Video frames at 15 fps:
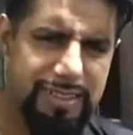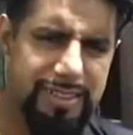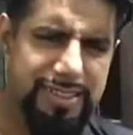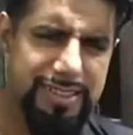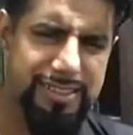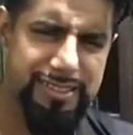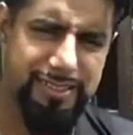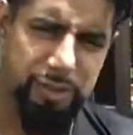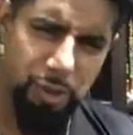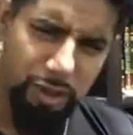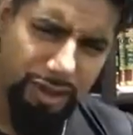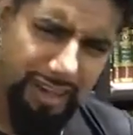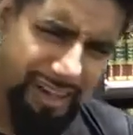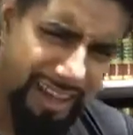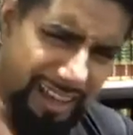Zor
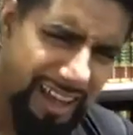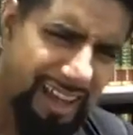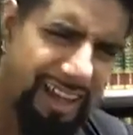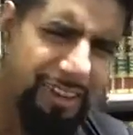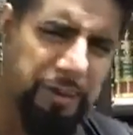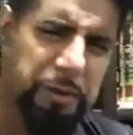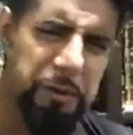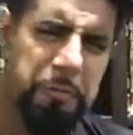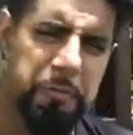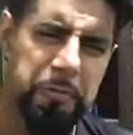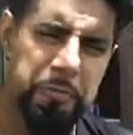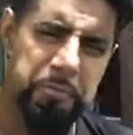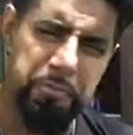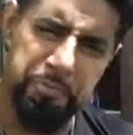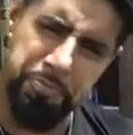lagalo,
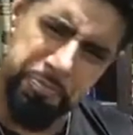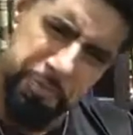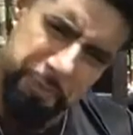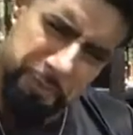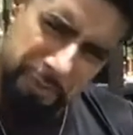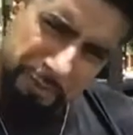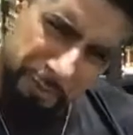put